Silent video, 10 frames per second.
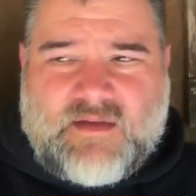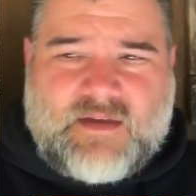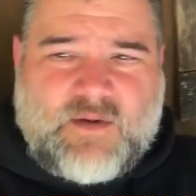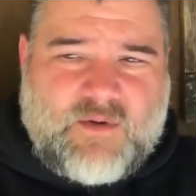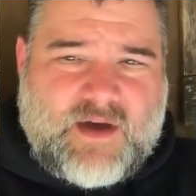
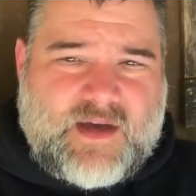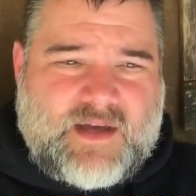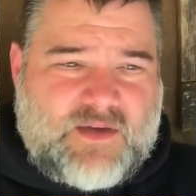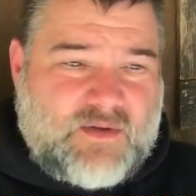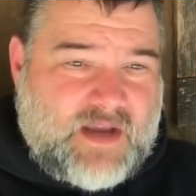That
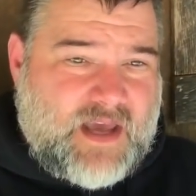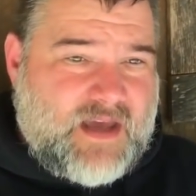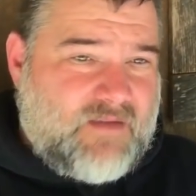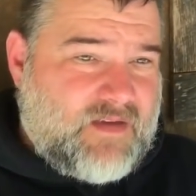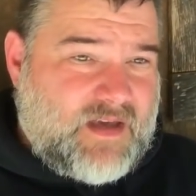way you can
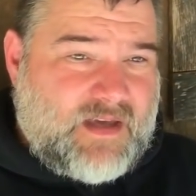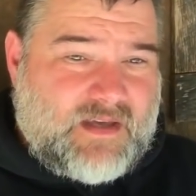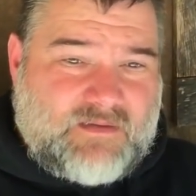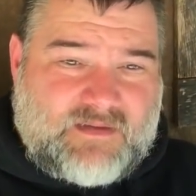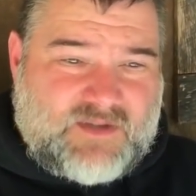have
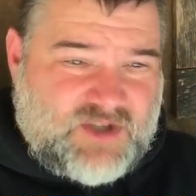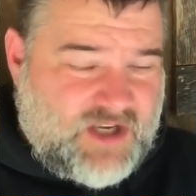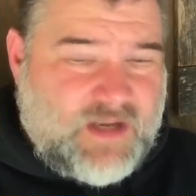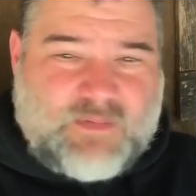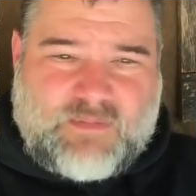a
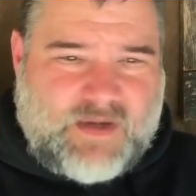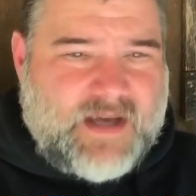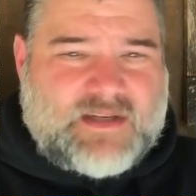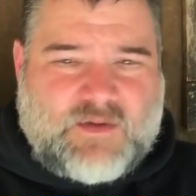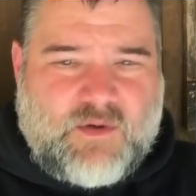cheap
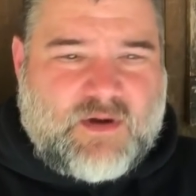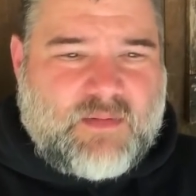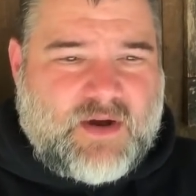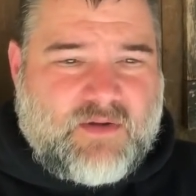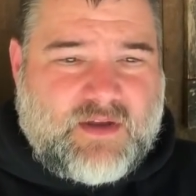plastic water
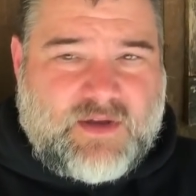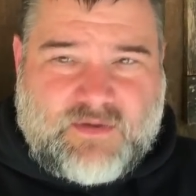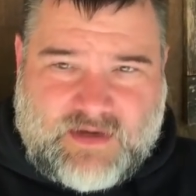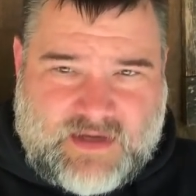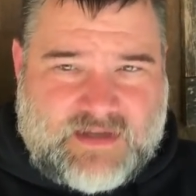bottle that you
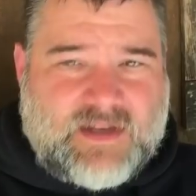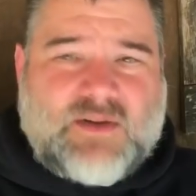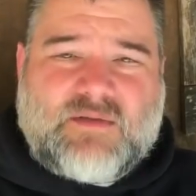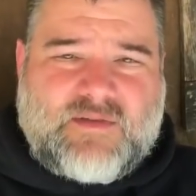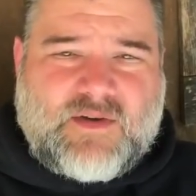can
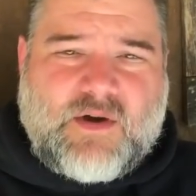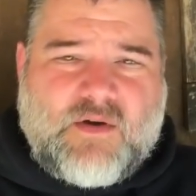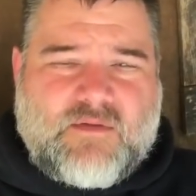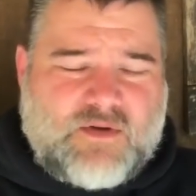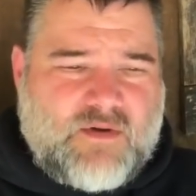continue to fill
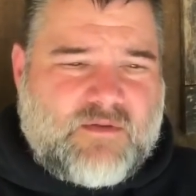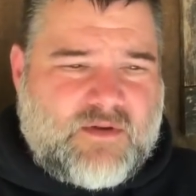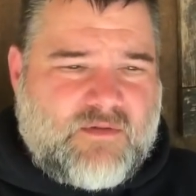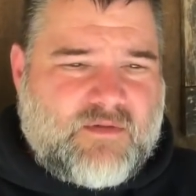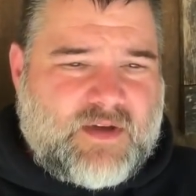over and over
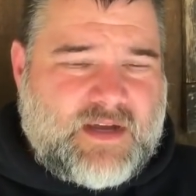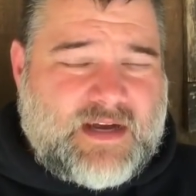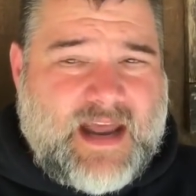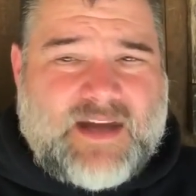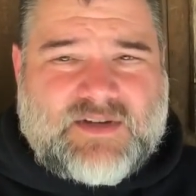and over again,
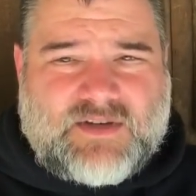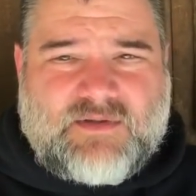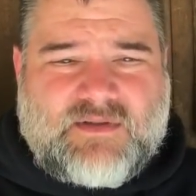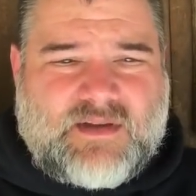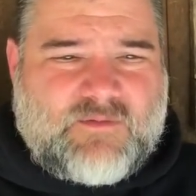and I actually
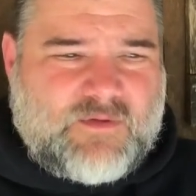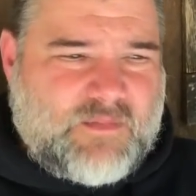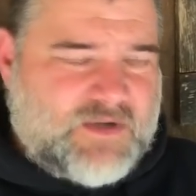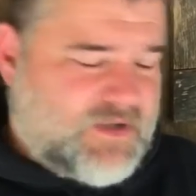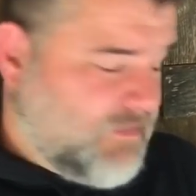do that with
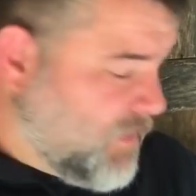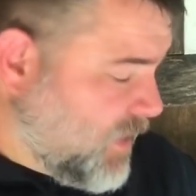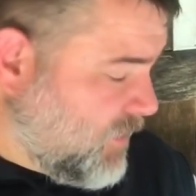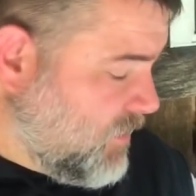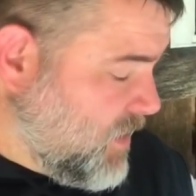my gym
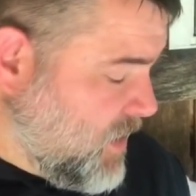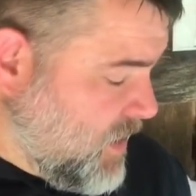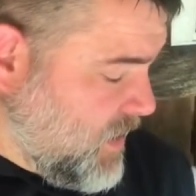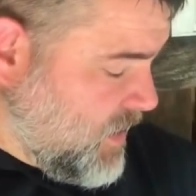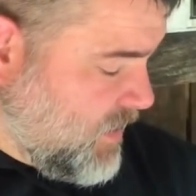bottle.
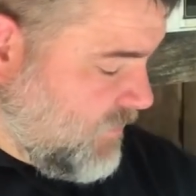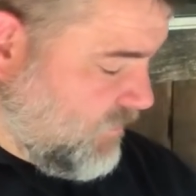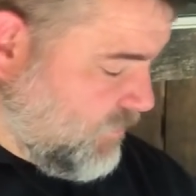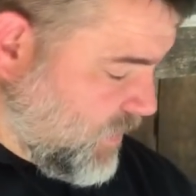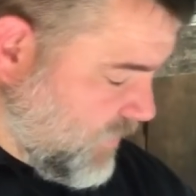
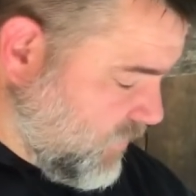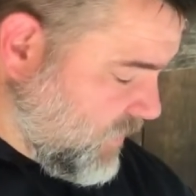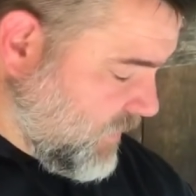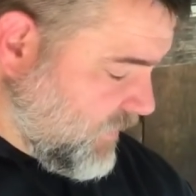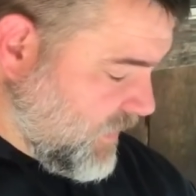But one
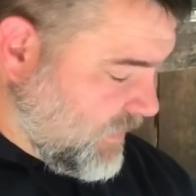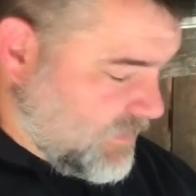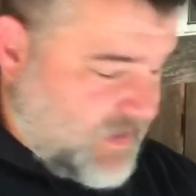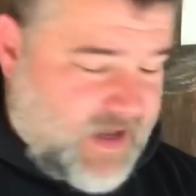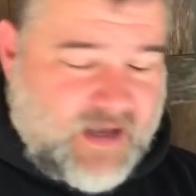of the things
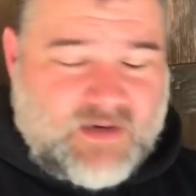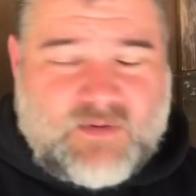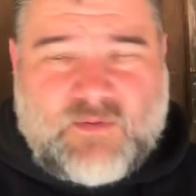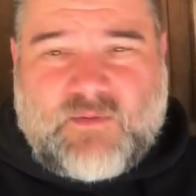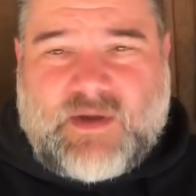that
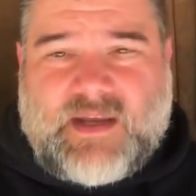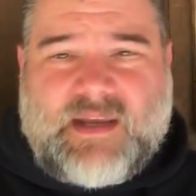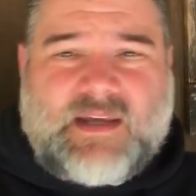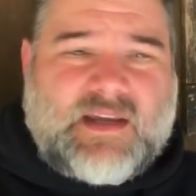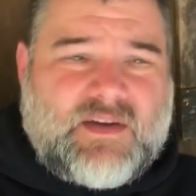
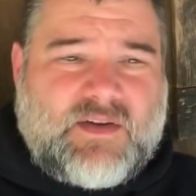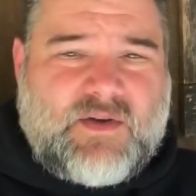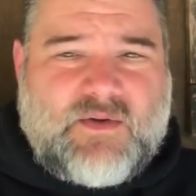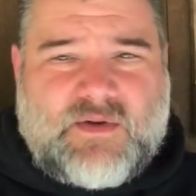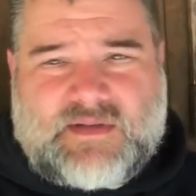we can
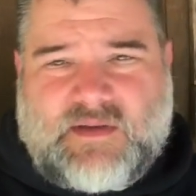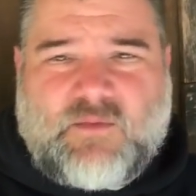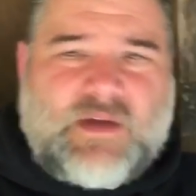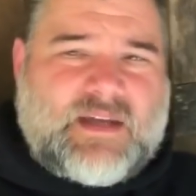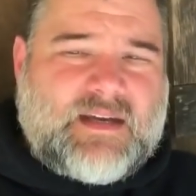do is
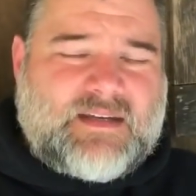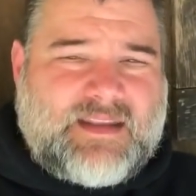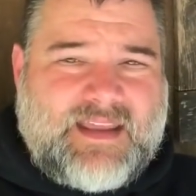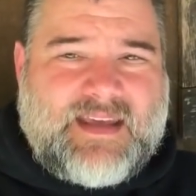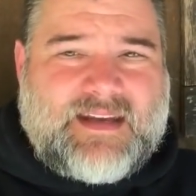we can
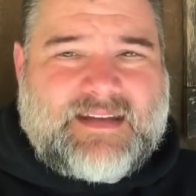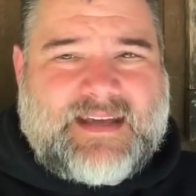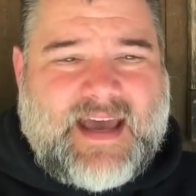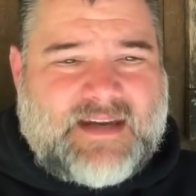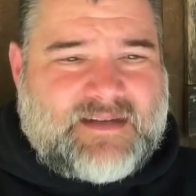
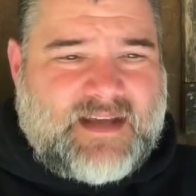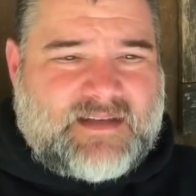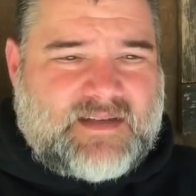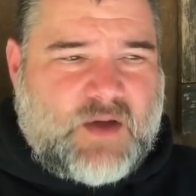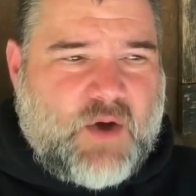attach that
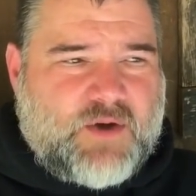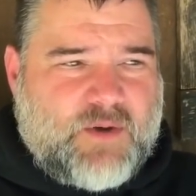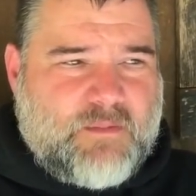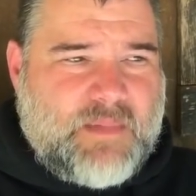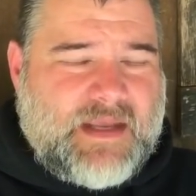
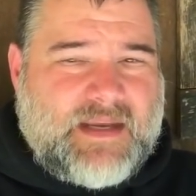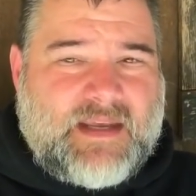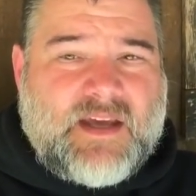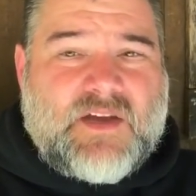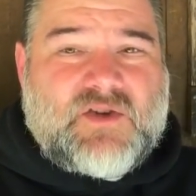Sawyer
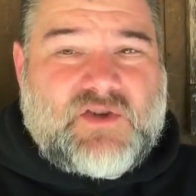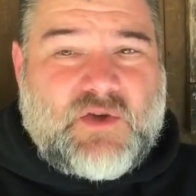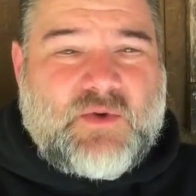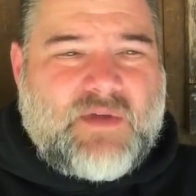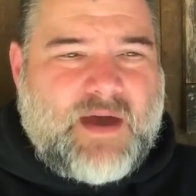Mini
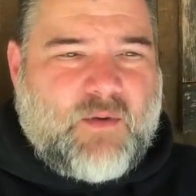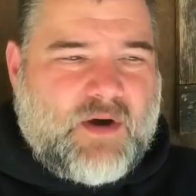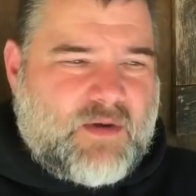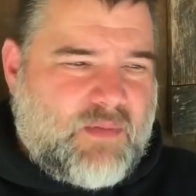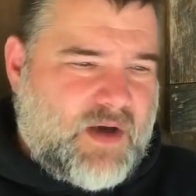to that
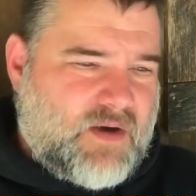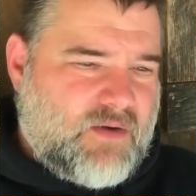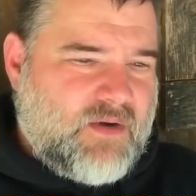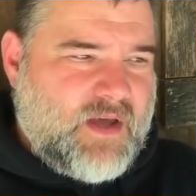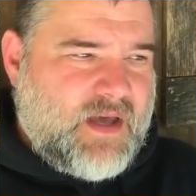water
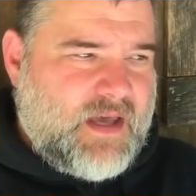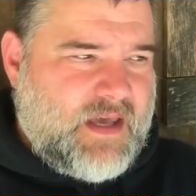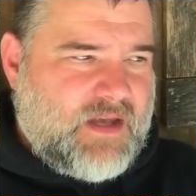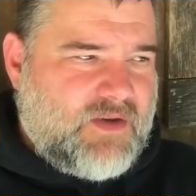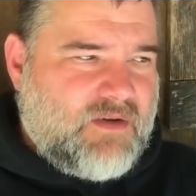bottle
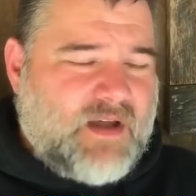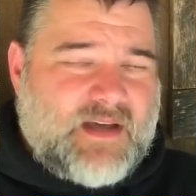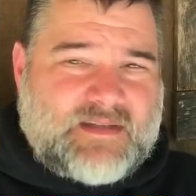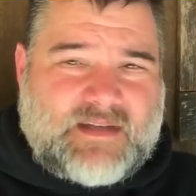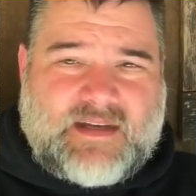and
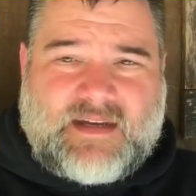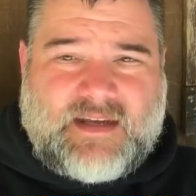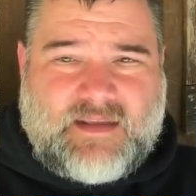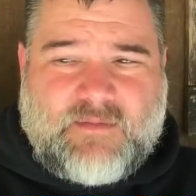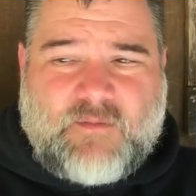utilize it
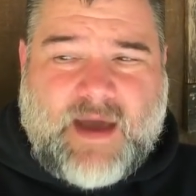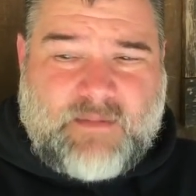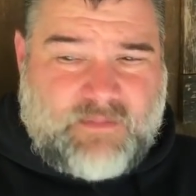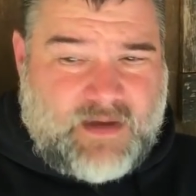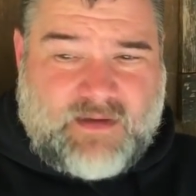in
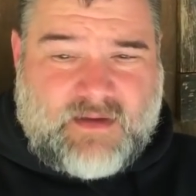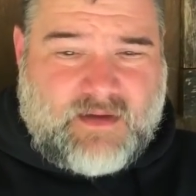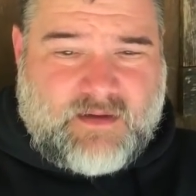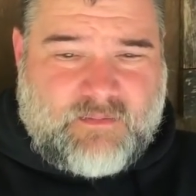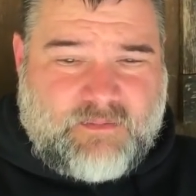
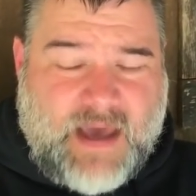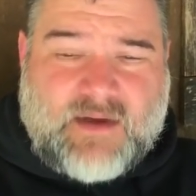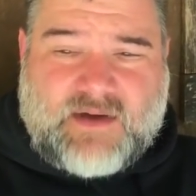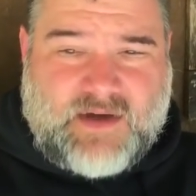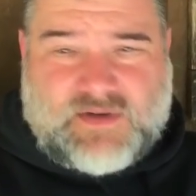the
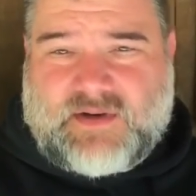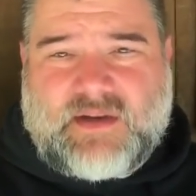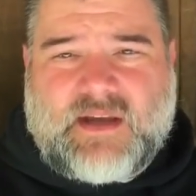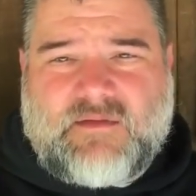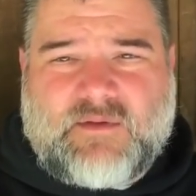back country
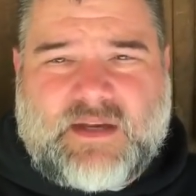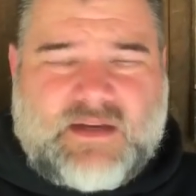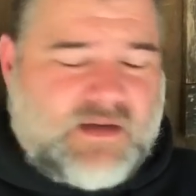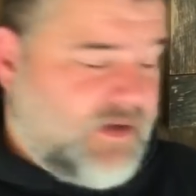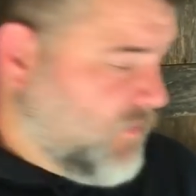if we
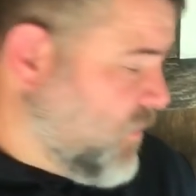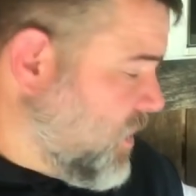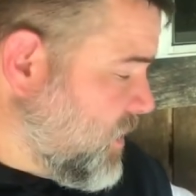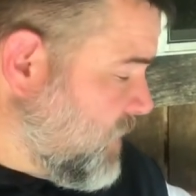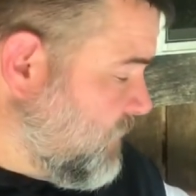need to clean
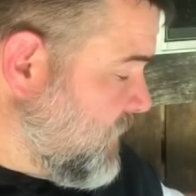water.